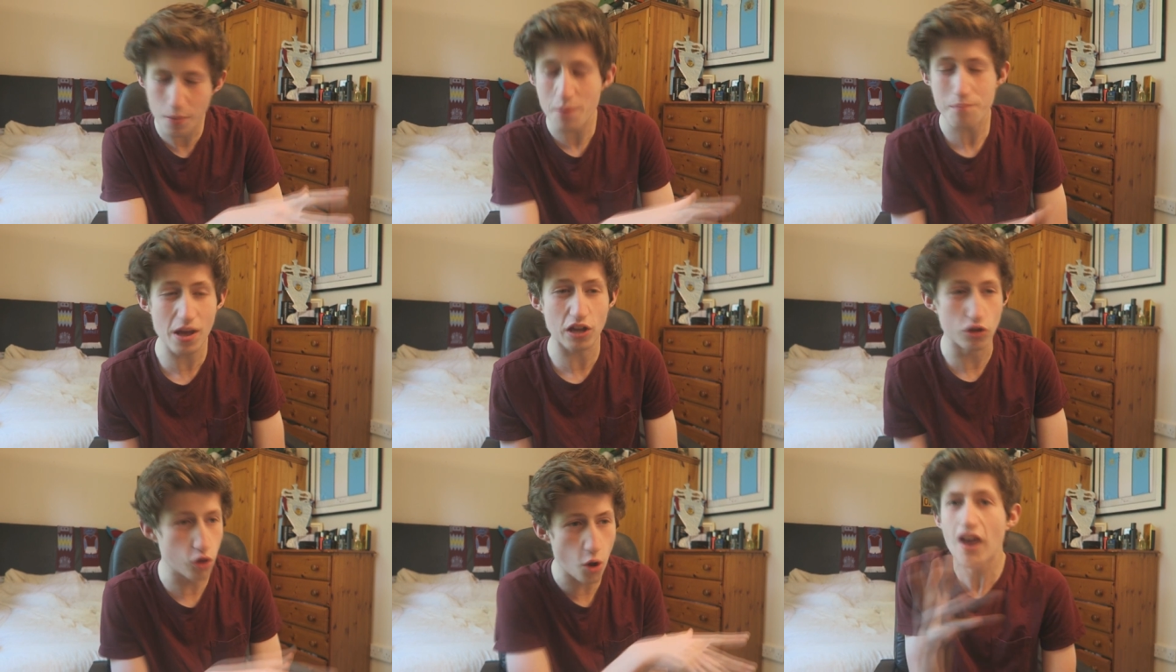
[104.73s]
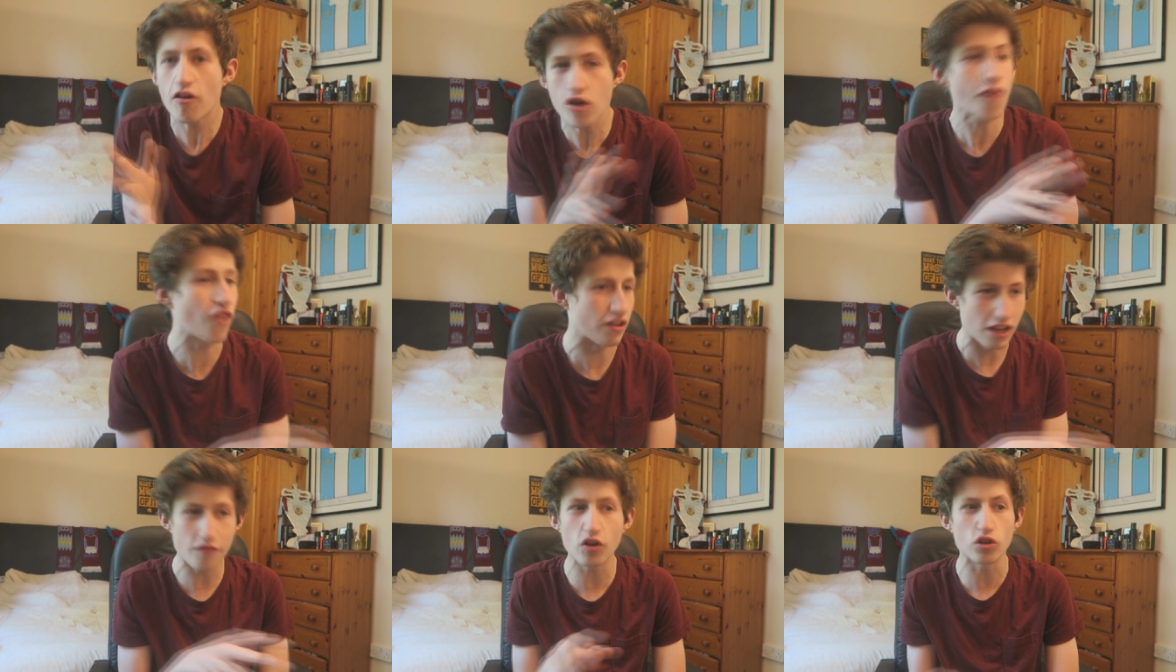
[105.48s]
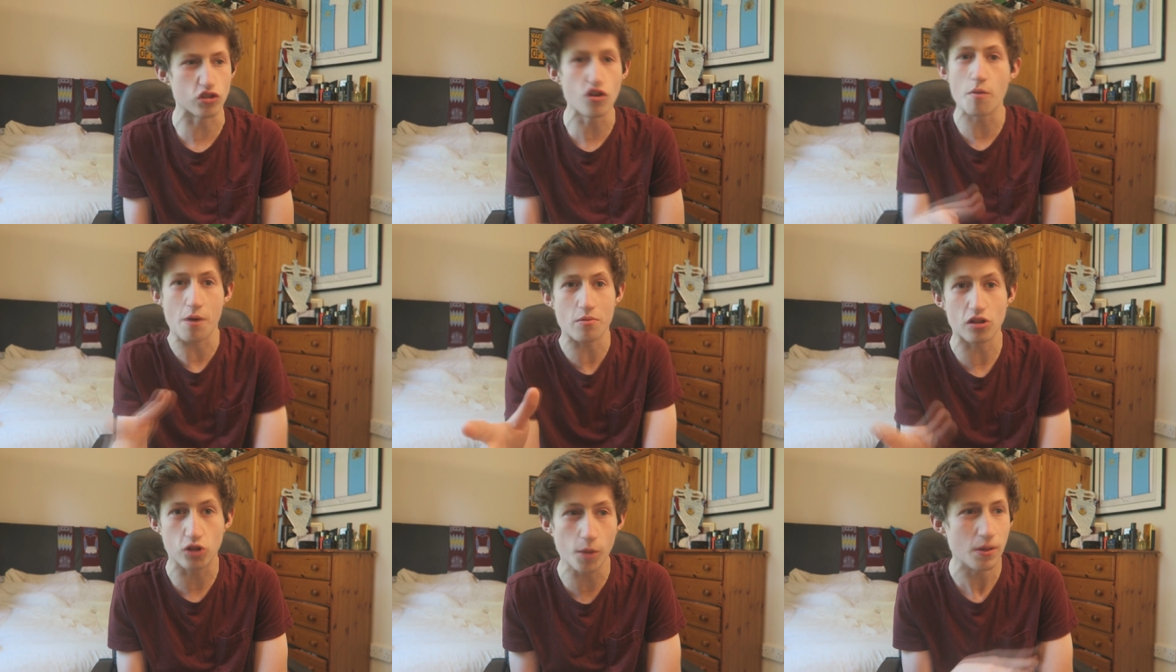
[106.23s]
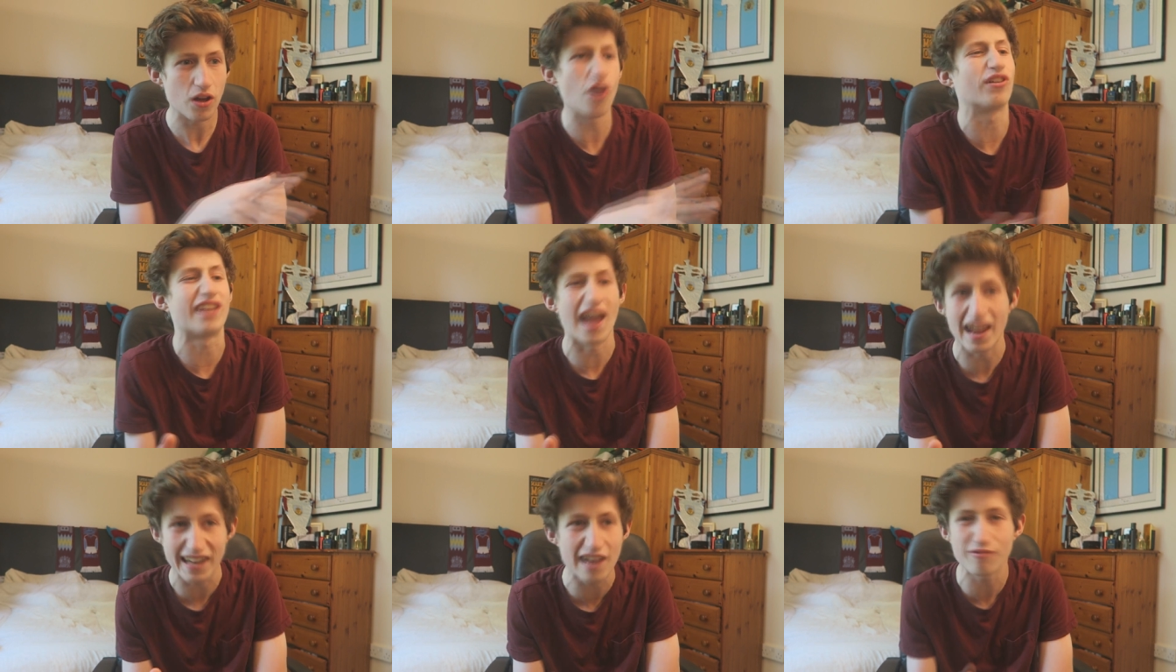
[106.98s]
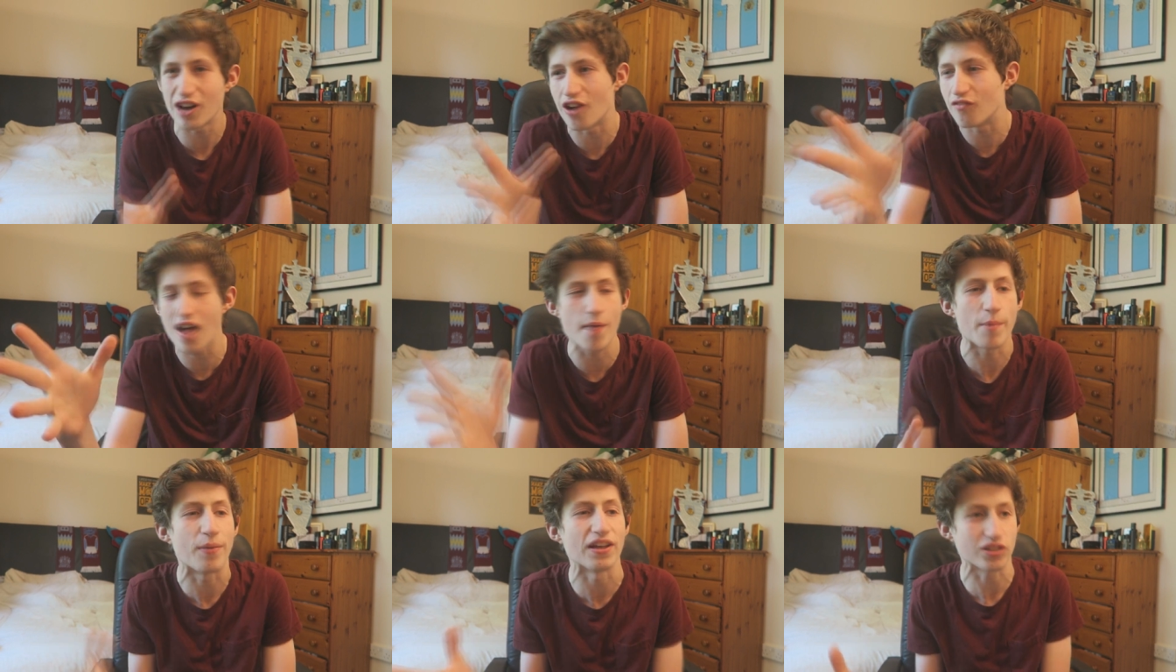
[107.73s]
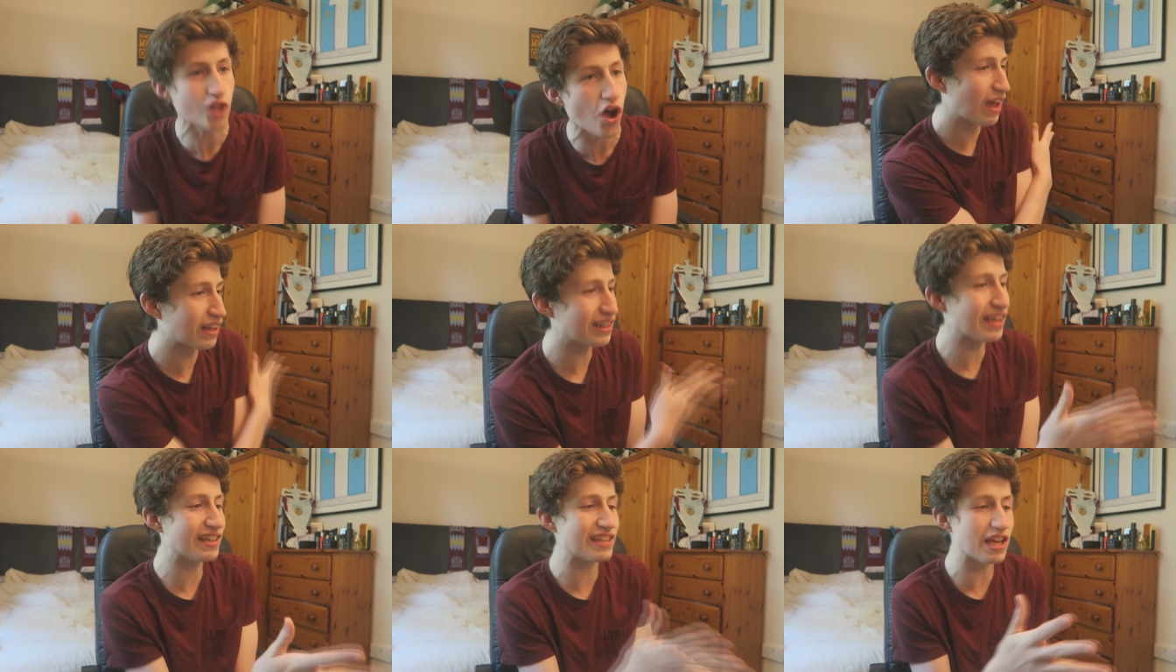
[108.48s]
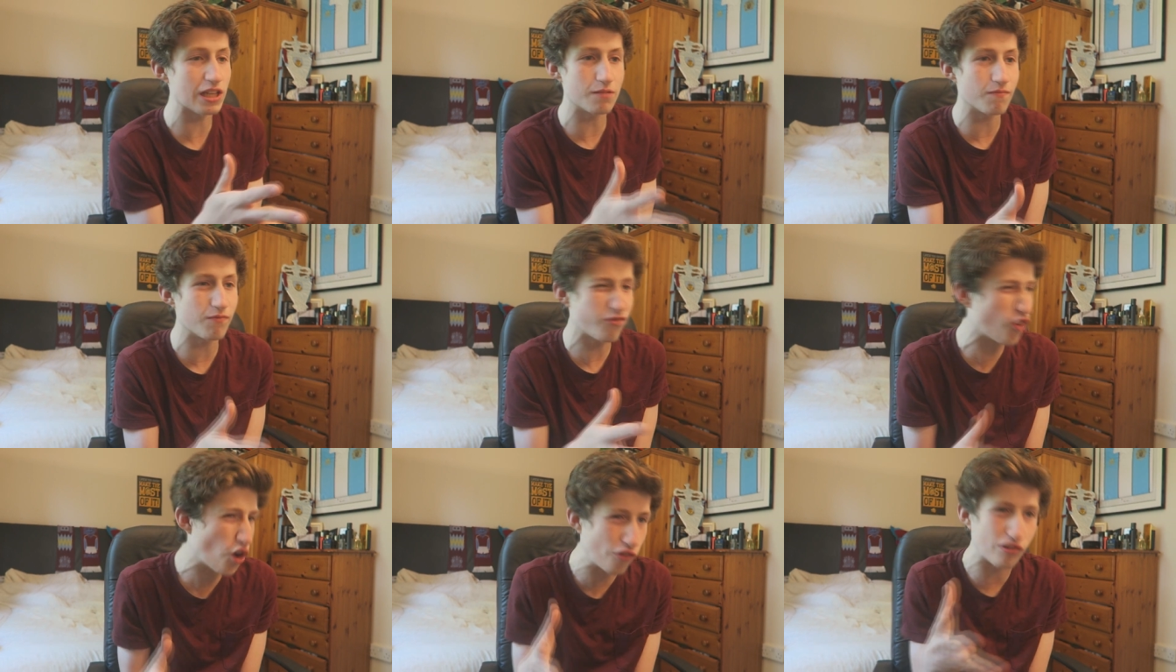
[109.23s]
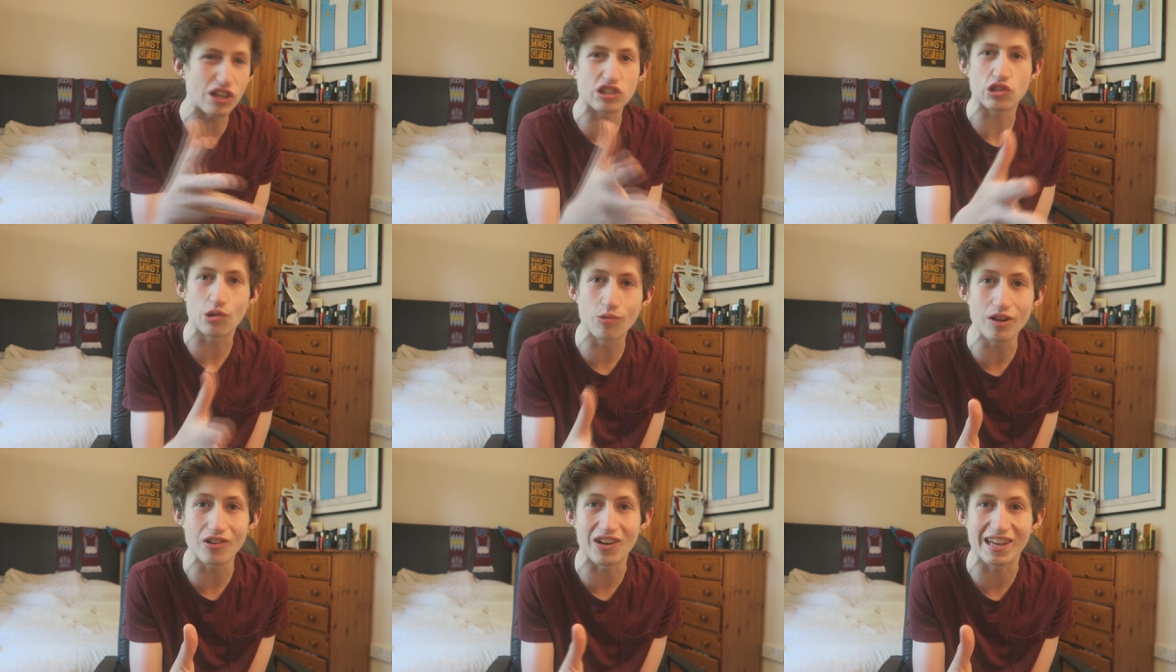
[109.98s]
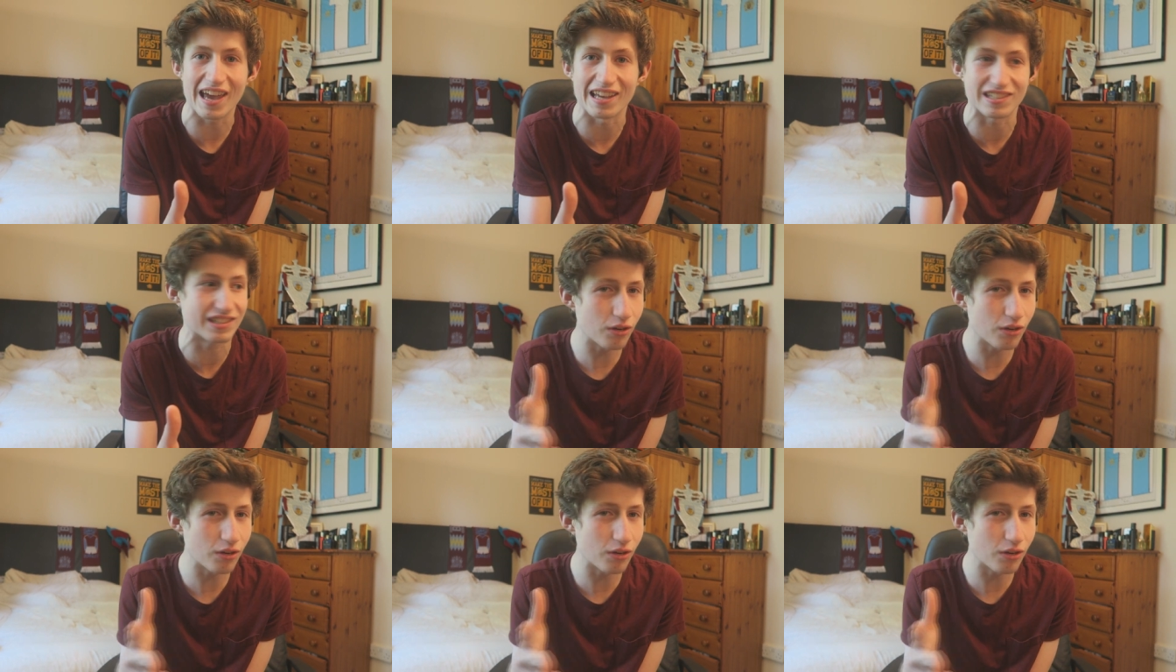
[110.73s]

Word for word: big big club. Fair enough. Then if he goes to no Premier League club, okay, then well I'd be pissed off. At least he's furthering his career, I guess.